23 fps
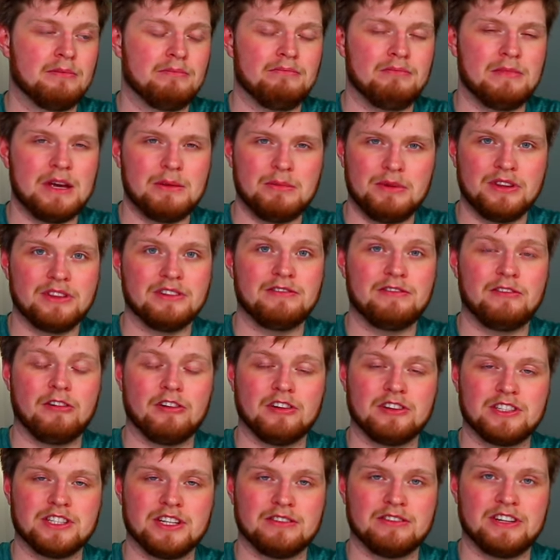maybe in the
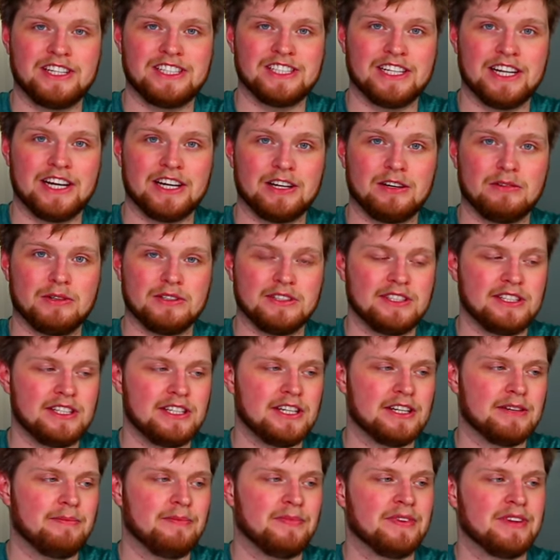fourth generation Echo we'll see
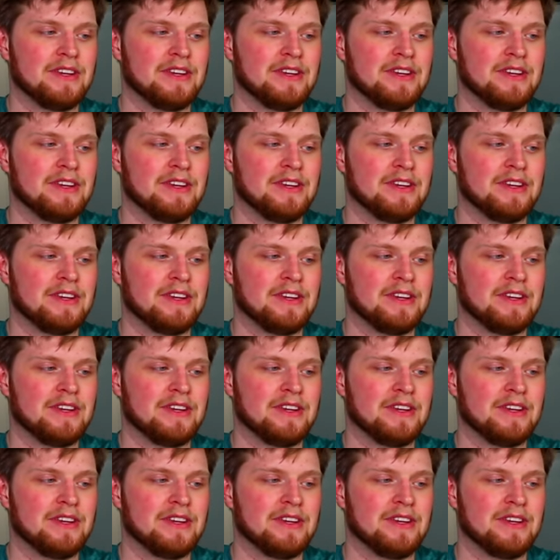it.